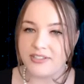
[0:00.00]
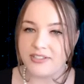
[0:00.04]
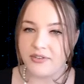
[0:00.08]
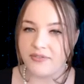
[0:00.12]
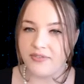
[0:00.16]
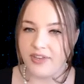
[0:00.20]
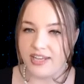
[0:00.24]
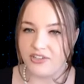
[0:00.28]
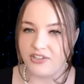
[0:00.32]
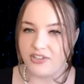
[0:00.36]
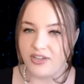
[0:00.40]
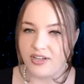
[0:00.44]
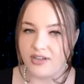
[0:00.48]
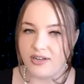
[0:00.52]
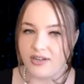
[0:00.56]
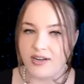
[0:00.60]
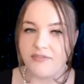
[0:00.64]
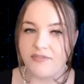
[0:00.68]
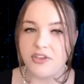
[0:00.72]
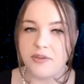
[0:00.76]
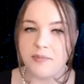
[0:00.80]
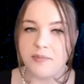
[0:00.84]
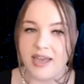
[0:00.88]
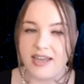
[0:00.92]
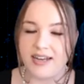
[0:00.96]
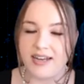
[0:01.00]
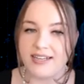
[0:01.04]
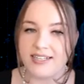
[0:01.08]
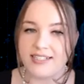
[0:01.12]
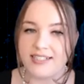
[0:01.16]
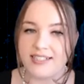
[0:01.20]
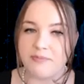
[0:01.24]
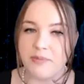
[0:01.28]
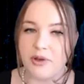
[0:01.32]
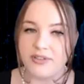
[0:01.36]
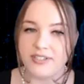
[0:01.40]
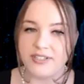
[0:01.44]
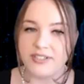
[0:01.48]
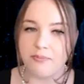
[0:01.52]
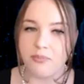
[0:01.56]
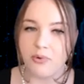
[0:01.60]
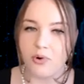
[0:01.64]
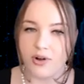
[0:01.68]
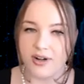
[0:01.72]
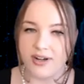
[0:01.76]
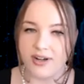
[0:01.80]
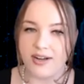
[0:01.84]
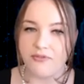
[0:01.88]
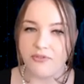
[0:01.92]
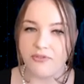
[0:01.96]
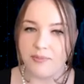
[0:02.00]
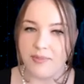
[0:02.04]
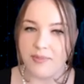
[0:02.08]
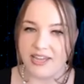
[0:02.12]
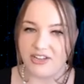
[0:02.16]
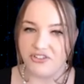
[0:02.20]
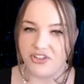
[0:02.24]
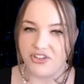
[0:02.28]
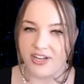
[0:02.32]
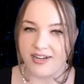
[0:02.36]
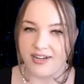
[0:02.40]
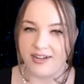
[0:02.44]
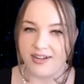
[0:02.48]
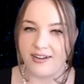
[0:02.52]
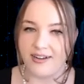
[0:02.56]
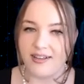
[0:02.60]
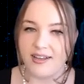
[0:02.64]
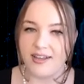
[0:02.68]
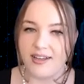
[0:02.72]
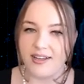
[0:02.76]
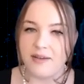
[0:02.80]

preservation of humanity's most important information